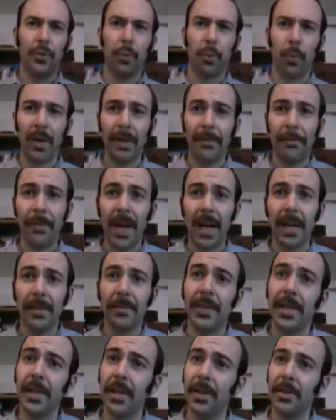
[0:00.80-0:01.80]

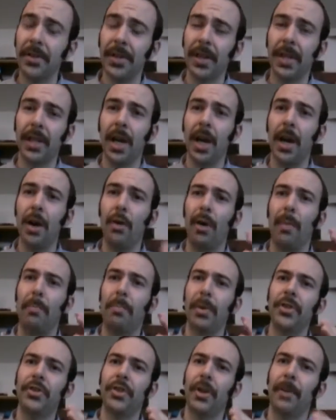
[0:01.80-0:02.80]
25 years ago, a
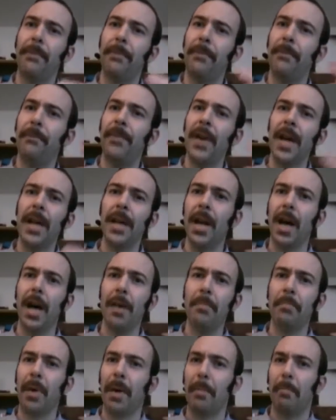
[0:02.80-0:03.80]
bunch of fed
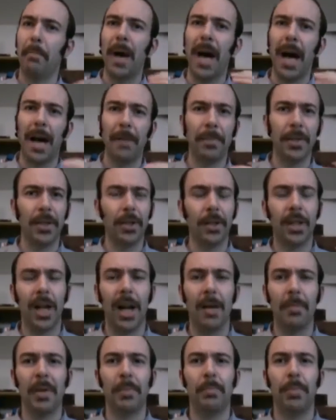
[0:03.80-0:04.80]
up but popular
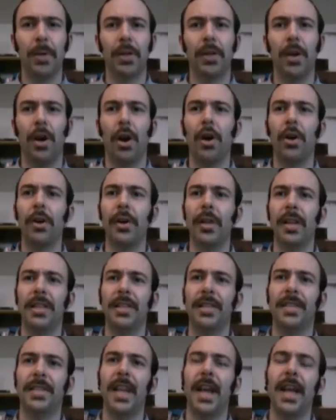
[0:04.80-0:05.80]
comic book
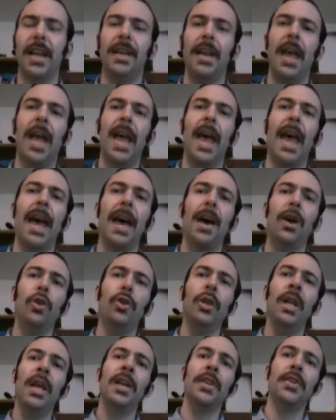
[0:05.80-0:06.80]
artists said
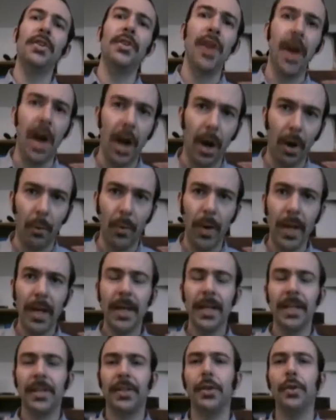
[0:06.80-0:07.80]
hell no
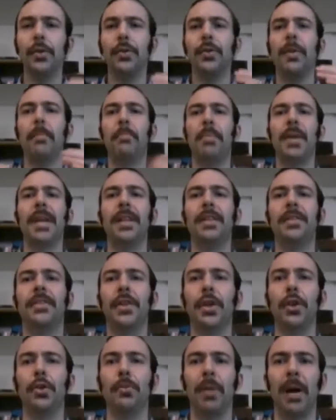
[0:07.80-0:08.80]
to the big
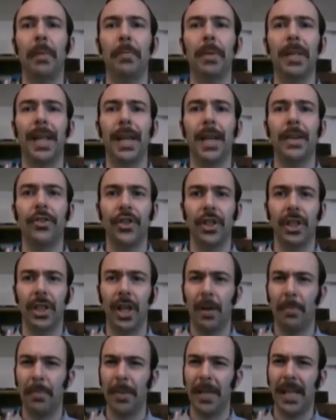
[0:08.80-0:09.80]
two publication
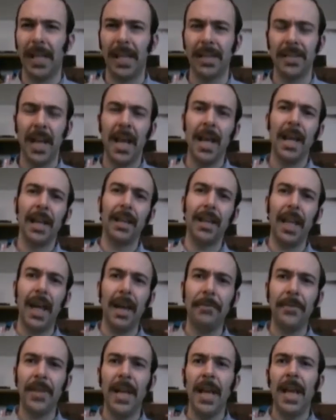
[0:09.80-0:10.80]
companies,
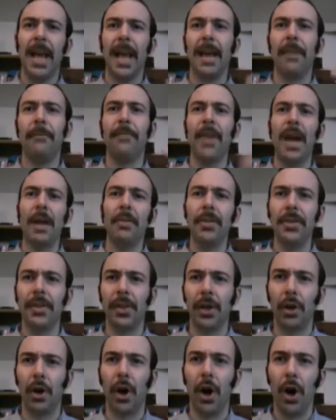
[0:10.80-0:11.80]
left and founded
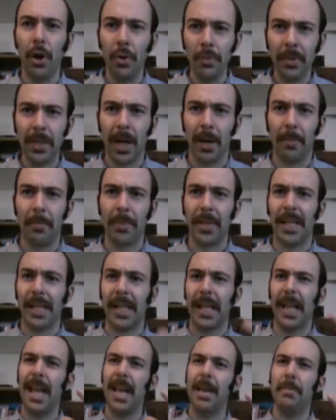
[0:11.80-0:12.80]
their own
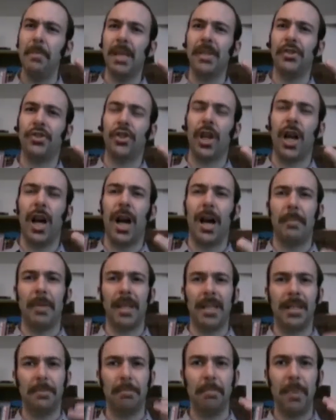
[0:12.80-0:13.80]
company, Image
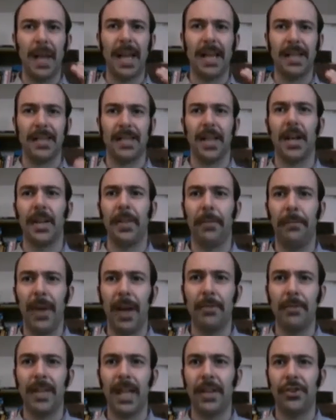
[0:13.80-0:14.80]
Comics, based on the
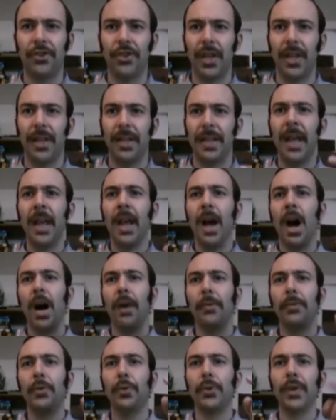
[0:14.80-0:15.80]
foundation
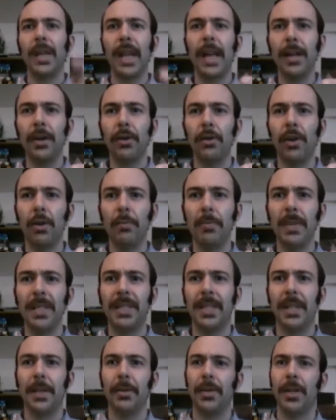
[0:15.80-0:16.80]
of creator-owned
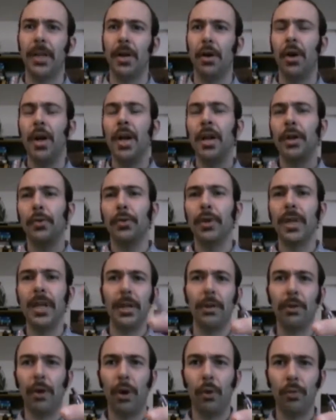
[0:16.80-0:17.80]
material,
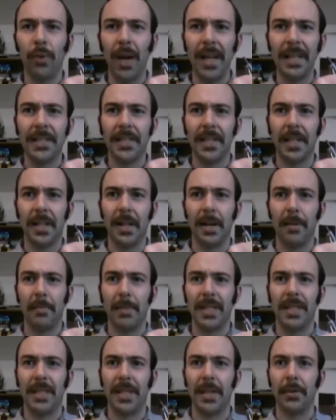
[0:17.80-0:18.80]
creator-owned rights to their
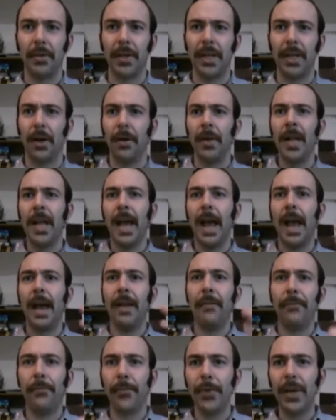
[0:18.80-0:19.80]
material, and
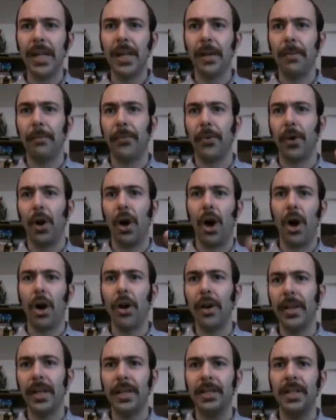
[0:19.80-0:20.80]
freedom for
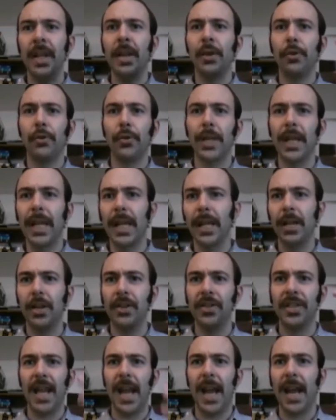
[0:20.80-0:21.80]
artists,
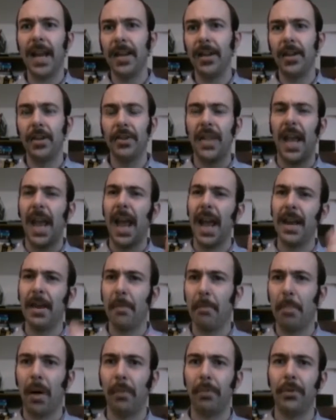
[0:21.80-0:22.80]
creators, editors, and a
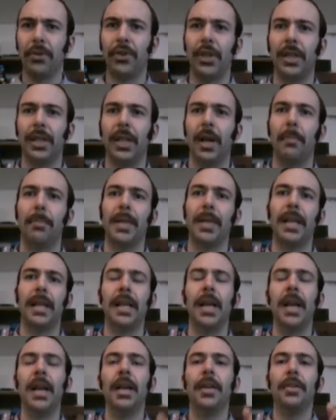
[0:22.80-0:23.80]
publishing company.
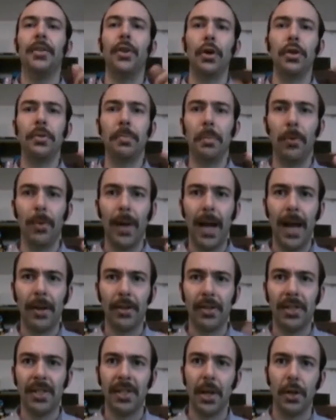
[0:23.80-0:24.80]
Those
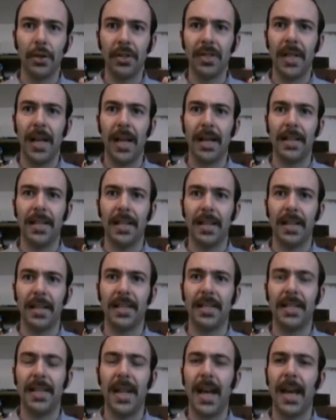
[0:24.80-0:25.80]
morals still stand to
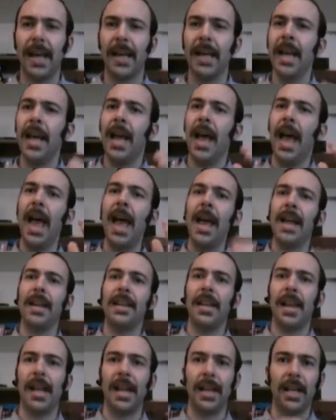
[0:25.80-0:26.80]
this day.
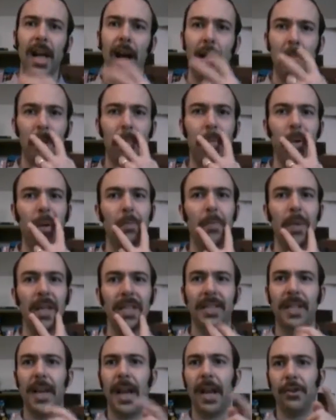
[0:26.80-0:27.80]
And in comic book
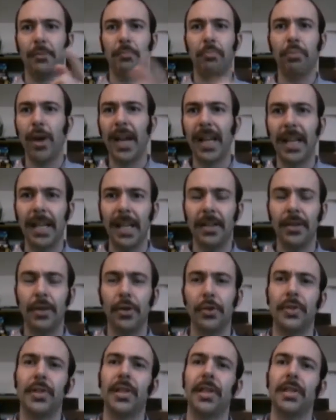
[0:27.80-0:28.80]
mustache, breaking
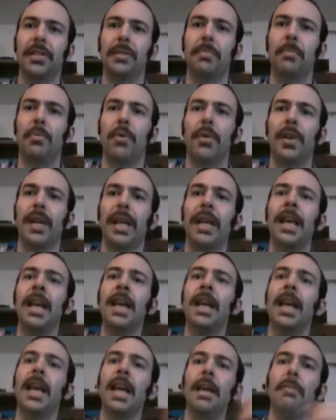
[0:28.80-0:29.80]
news this morning,
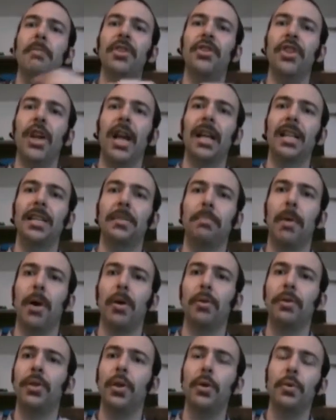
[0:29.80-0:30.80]
Image
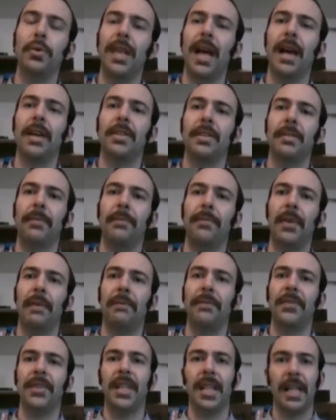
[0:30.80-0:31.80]
Expo
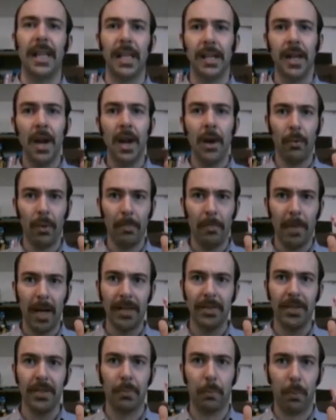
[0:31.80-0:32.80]
2015
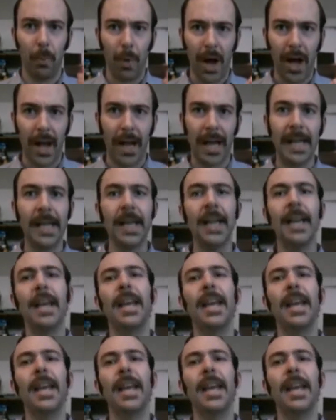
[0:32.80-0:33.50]
reminds us why